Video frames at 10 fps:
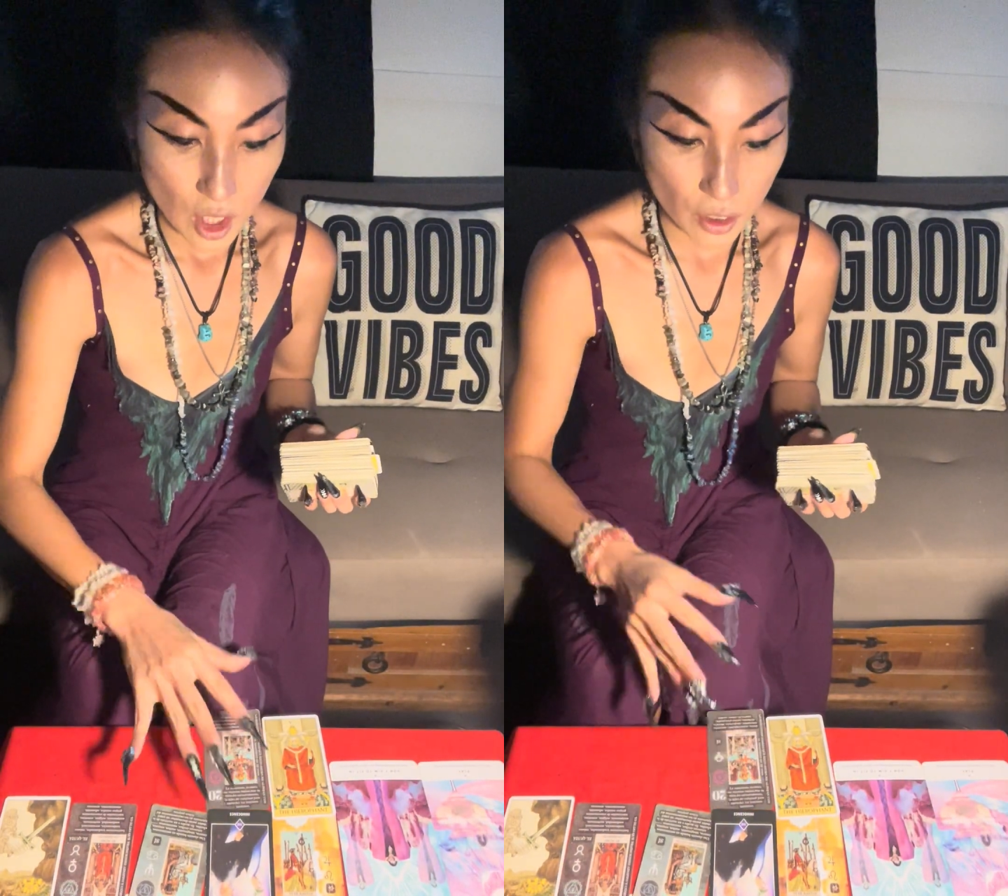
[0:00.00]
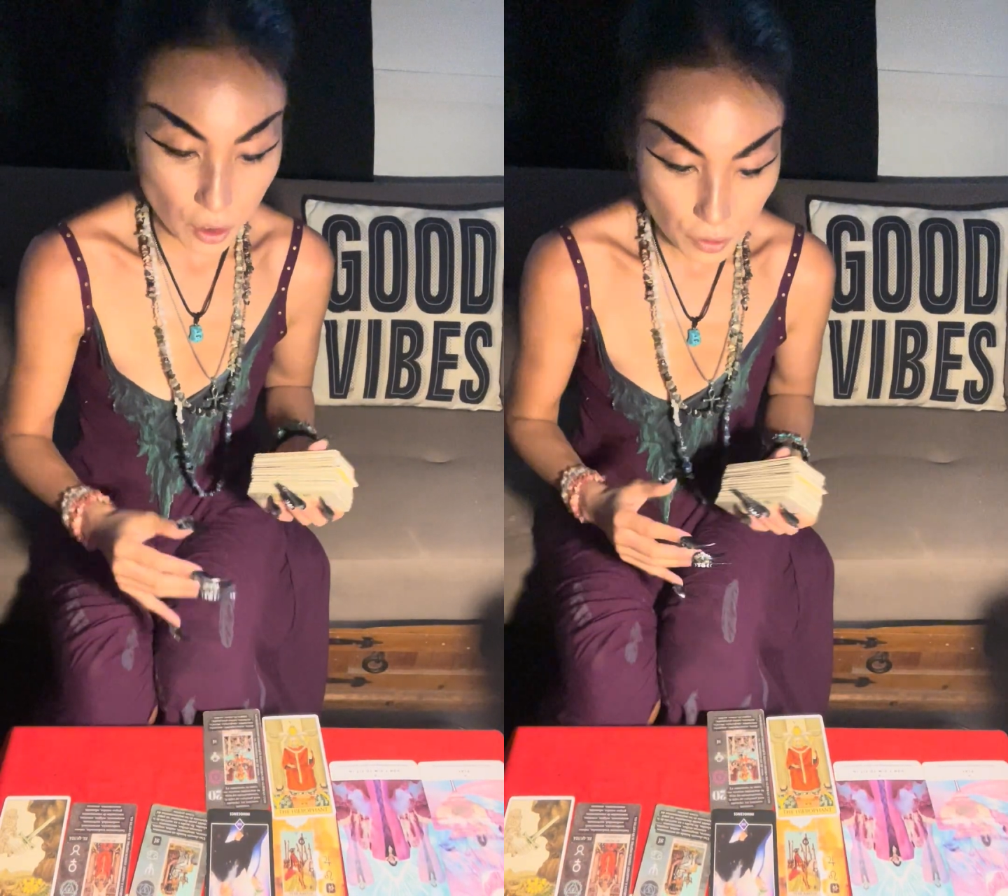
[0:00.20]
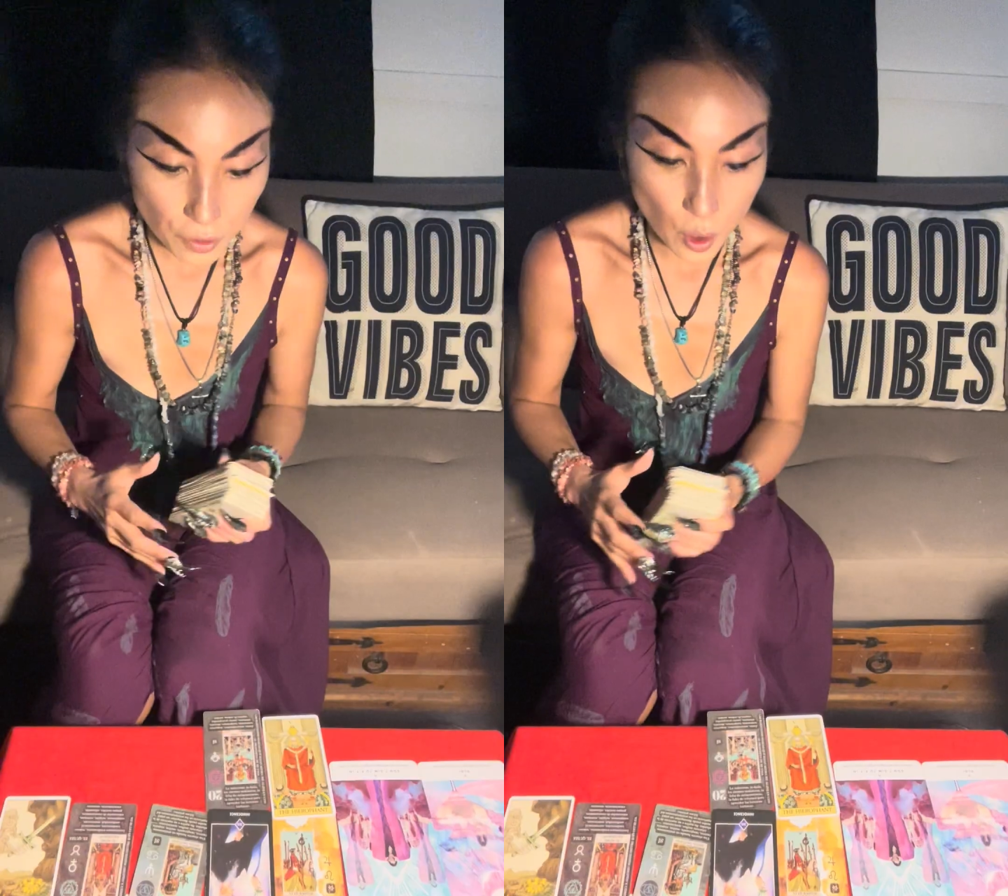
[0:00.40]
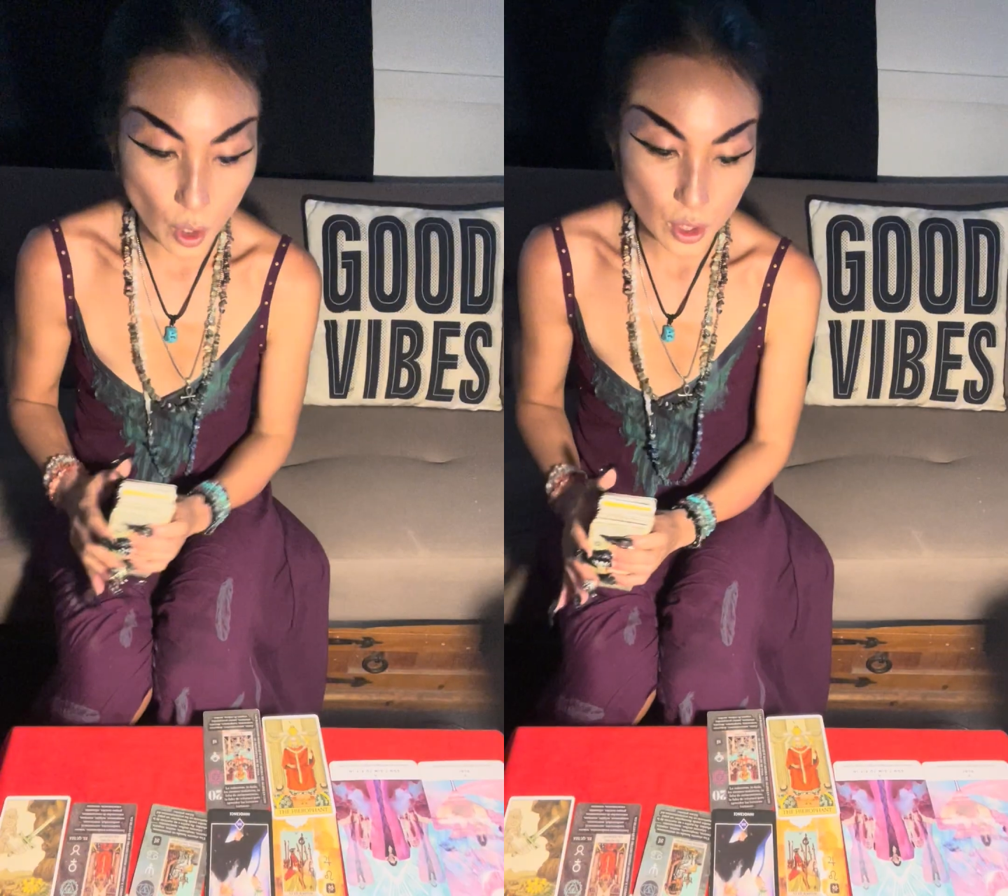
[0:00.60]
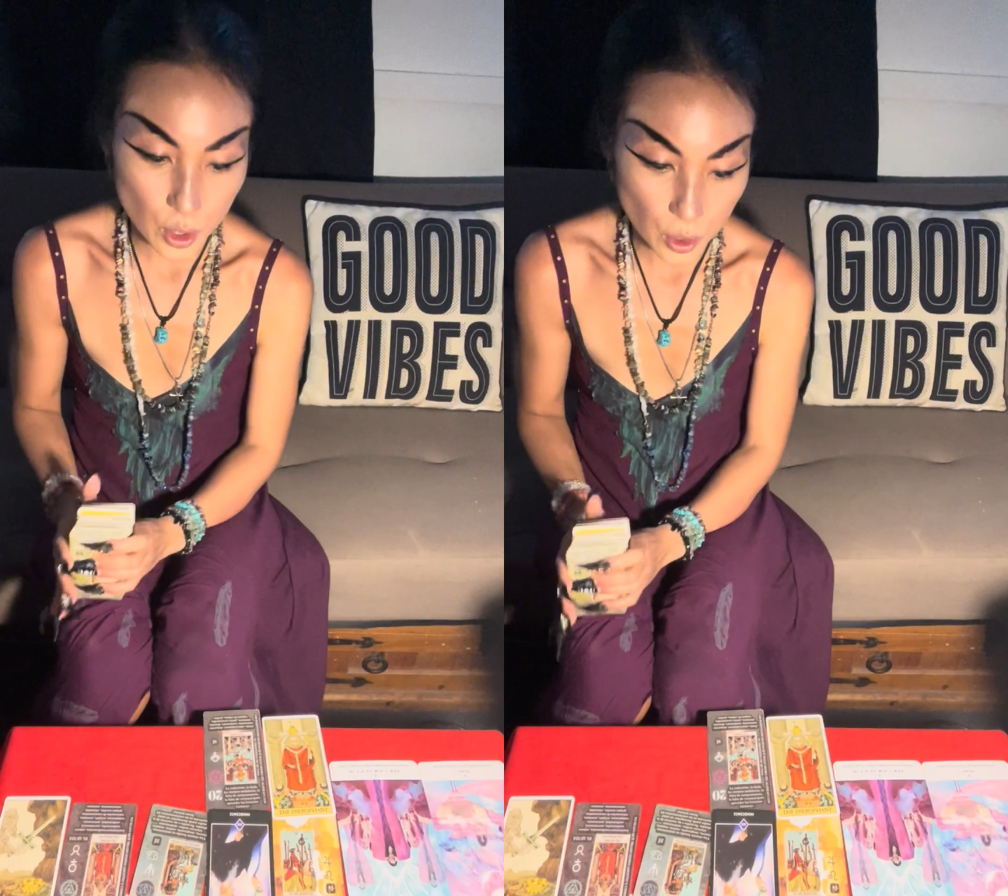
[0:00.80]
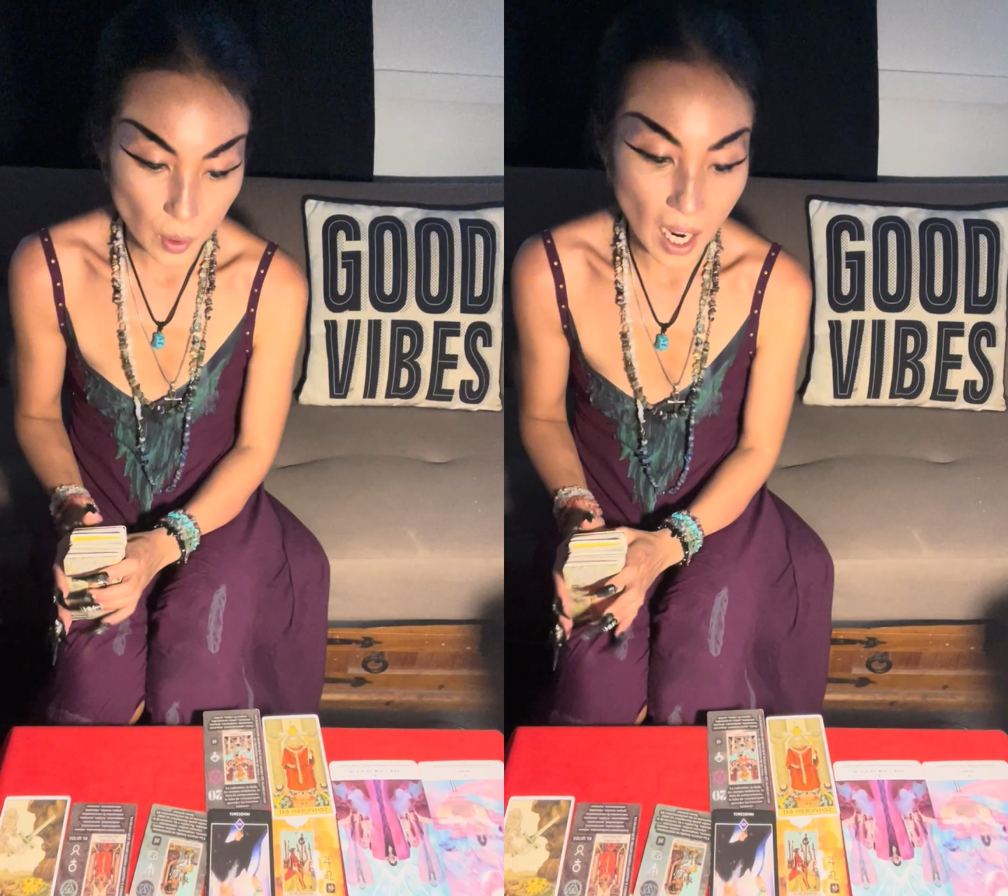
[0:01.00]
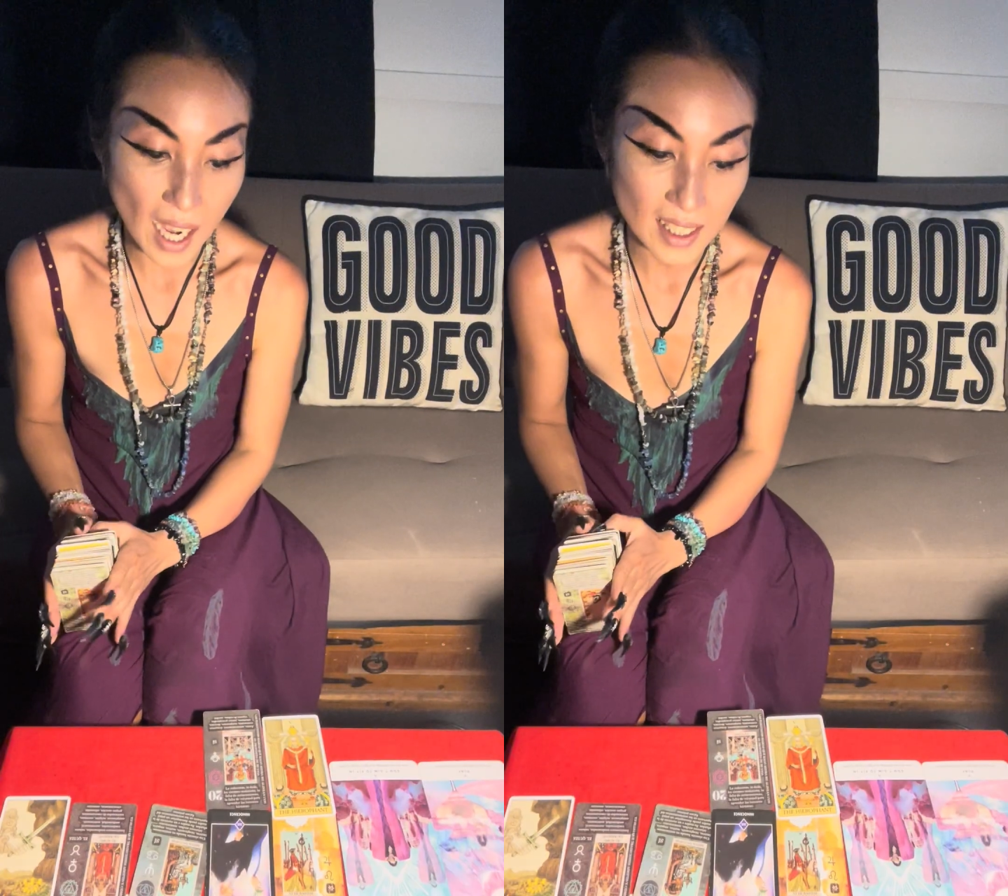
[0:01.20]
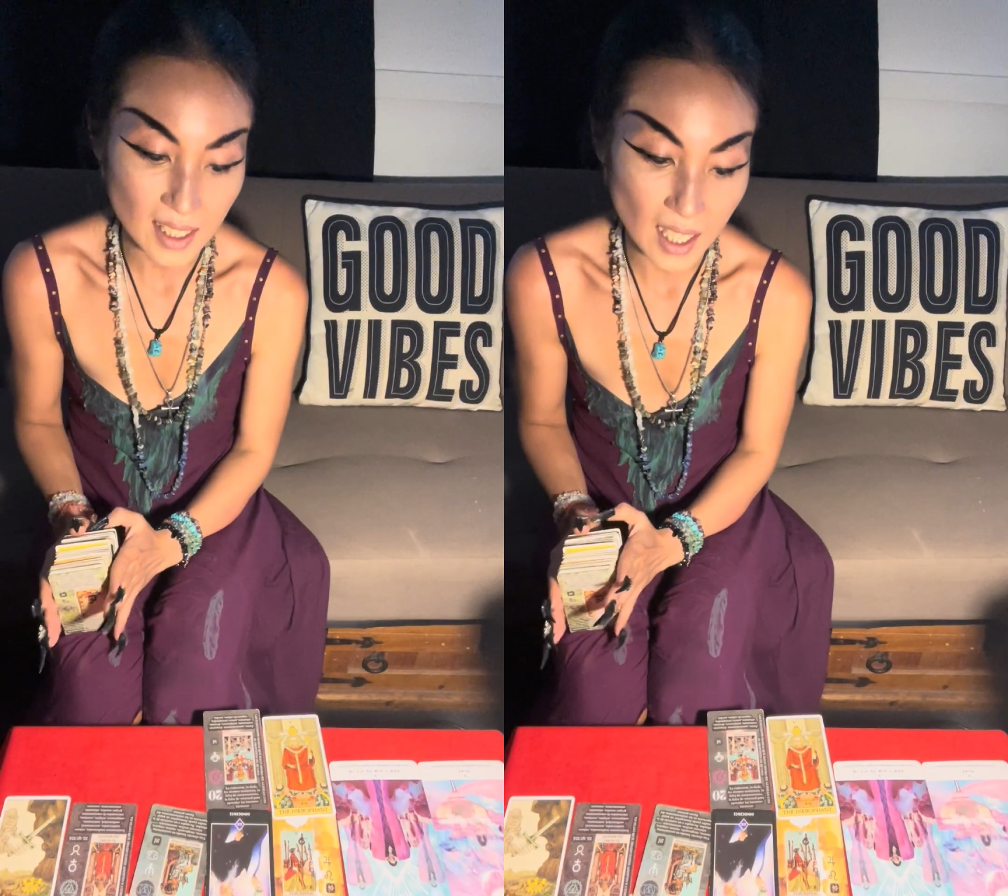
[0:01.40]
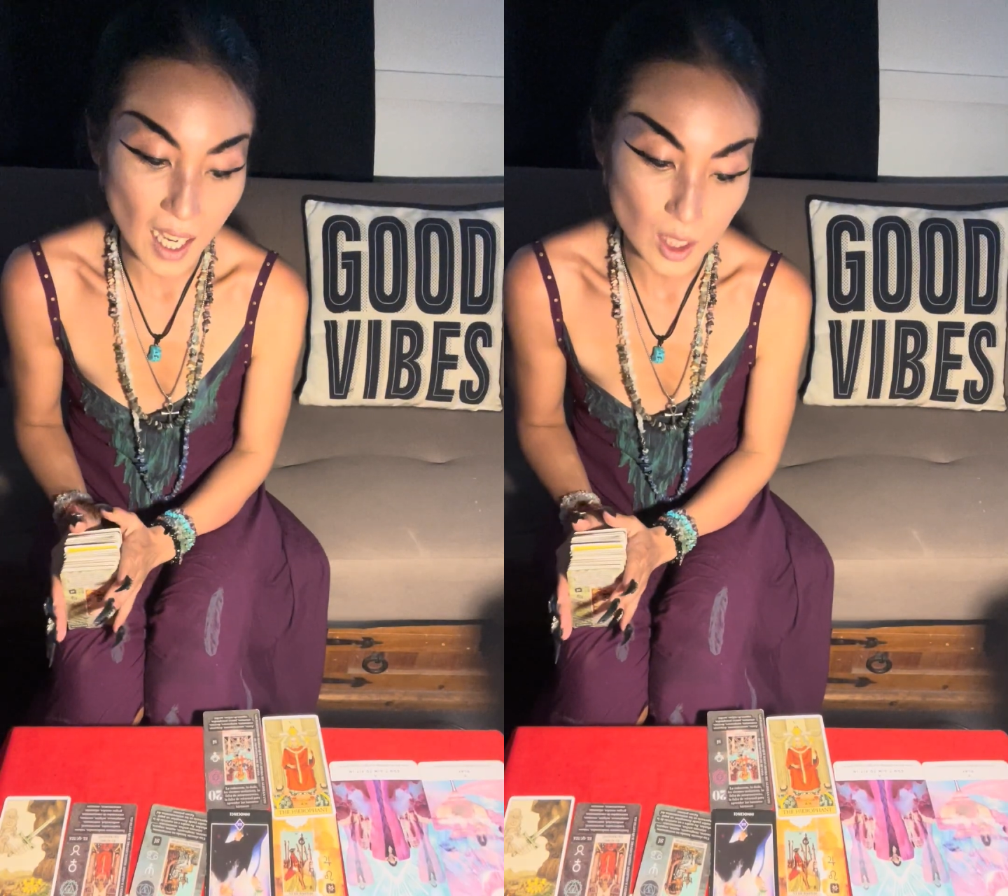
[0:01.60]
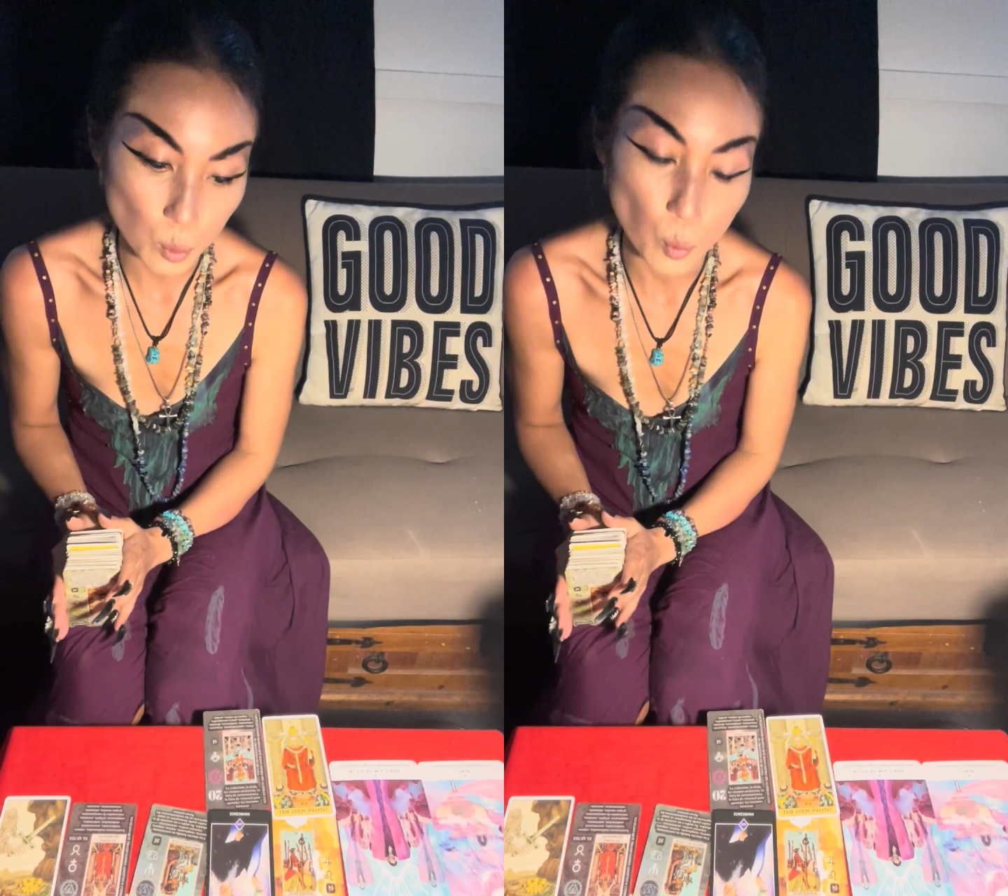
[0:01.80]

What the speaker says: You've got to ask